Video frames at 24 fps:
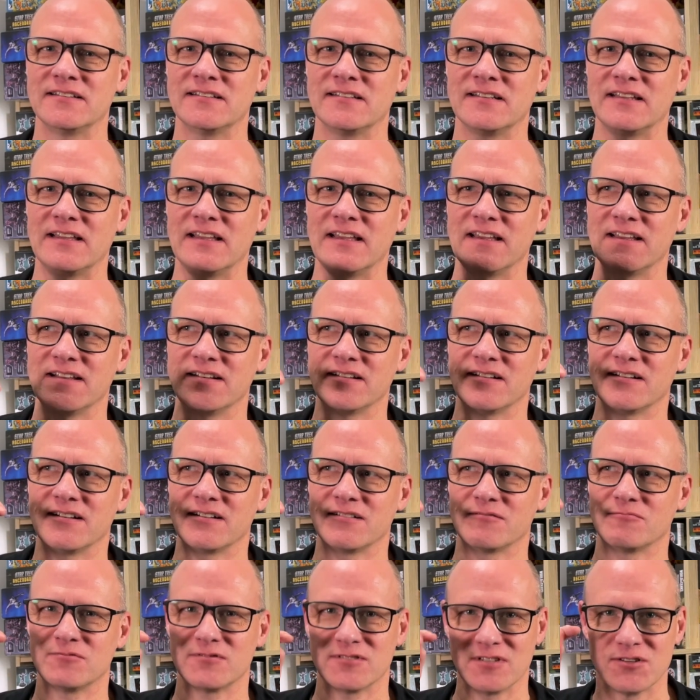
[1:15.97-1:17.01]
And
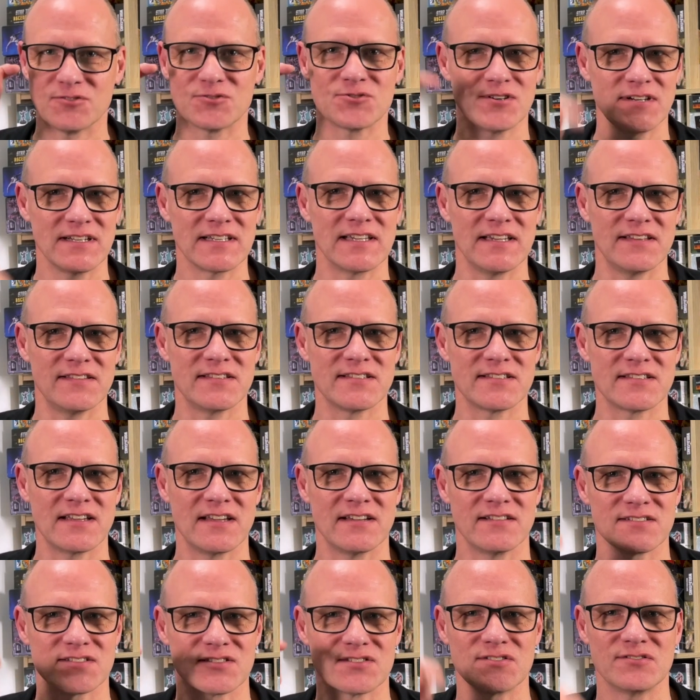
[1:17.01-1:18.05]
I'll try and get this
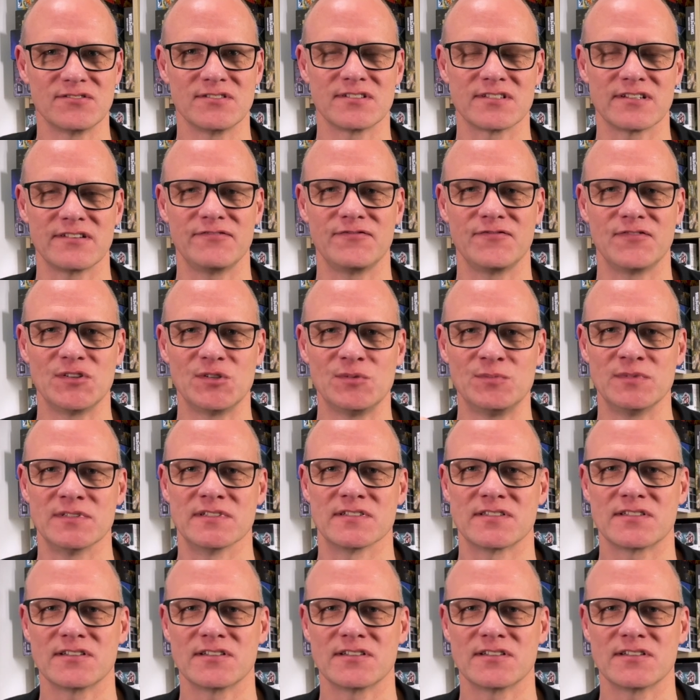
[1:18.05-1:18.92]
out as soon as I've filmed it.